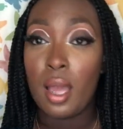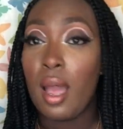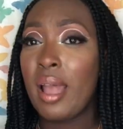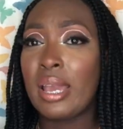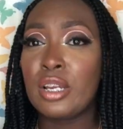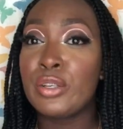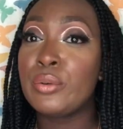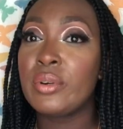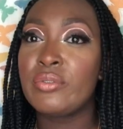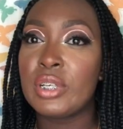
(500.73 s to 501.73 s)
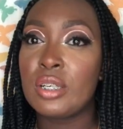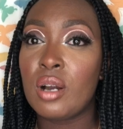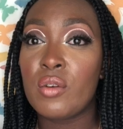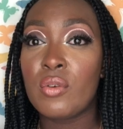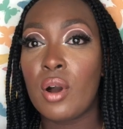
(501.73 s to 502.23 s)
I can do a video
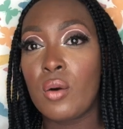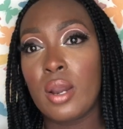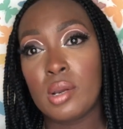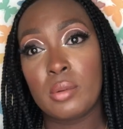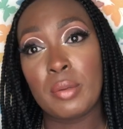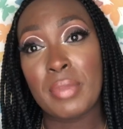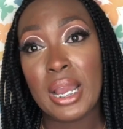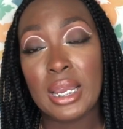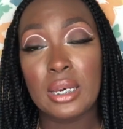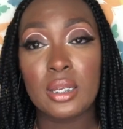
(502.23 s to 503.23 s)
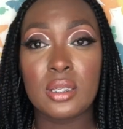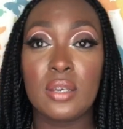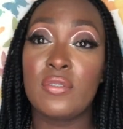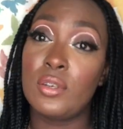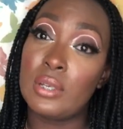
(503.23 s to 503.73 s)
of how I will packing it if
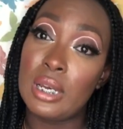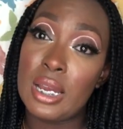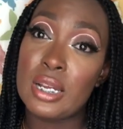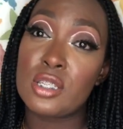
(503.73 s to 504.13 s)
you'd like.